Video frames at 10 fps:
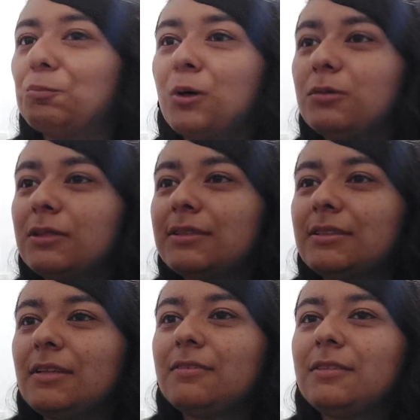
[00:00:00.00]
public
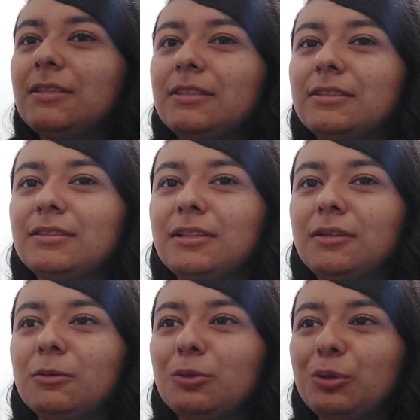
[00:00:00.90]
safety is
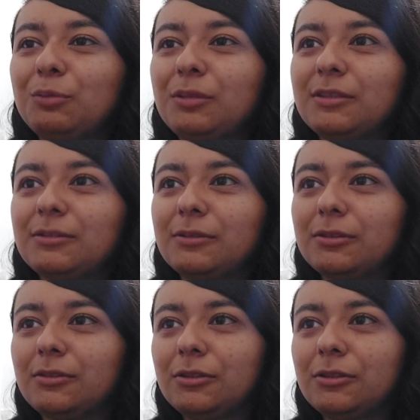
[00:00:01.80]
the only place where